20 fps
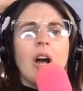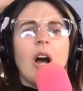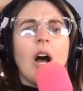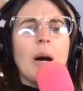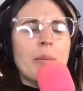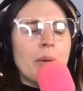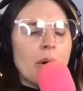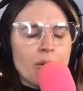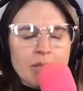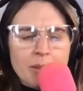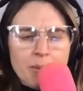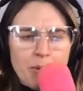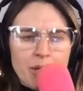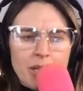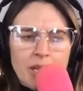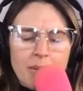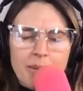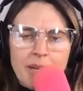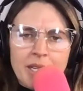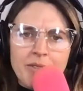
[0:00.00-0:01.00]
I'm always putting
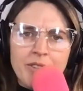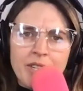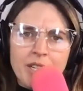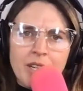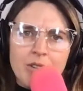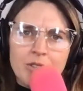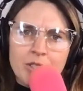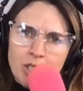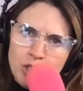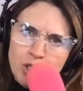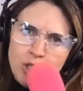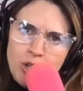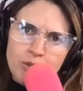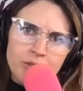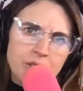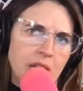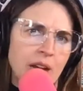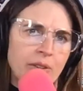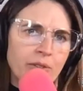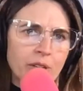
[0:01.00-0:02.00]
up my videos and shows
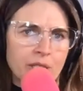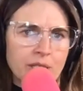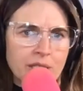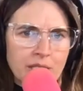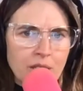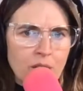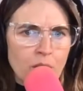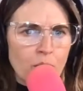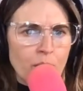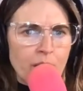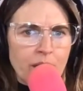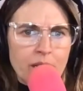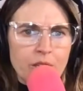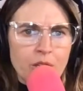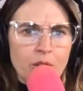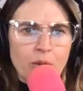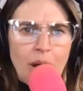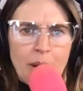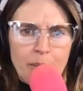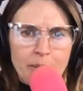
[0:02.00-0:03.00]
every single week,
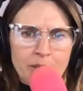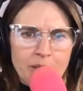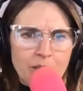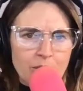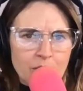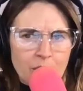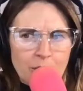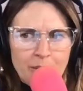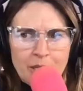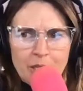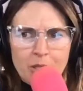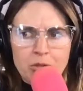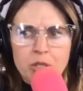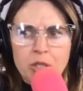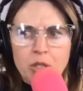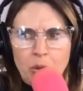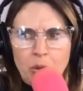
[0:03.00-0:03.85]
new episodes on my YouTube.